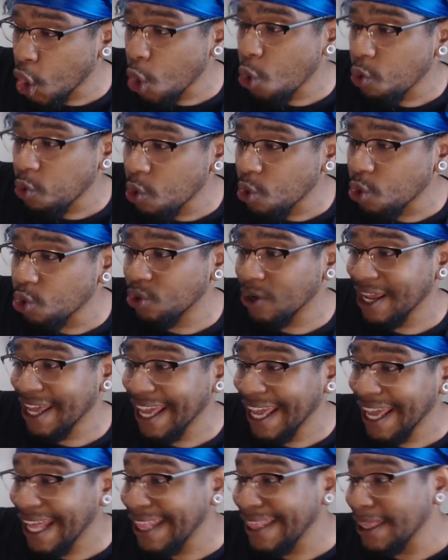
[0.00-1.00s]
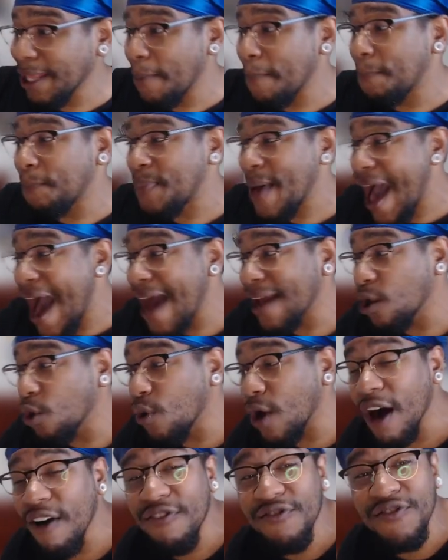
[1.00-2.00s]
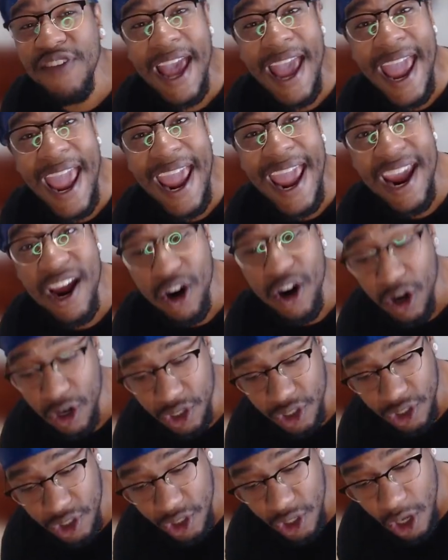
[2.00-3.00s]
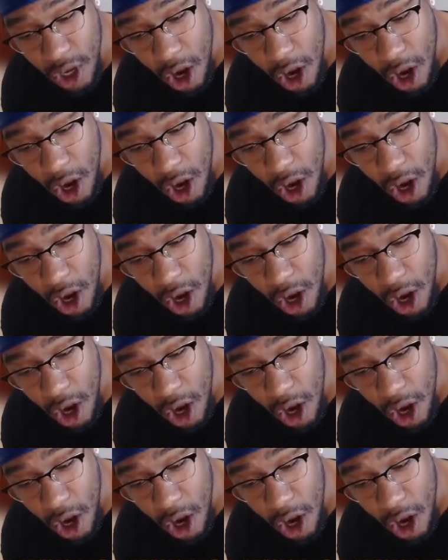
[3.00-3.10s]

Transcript: Woon in the battle of the heirs.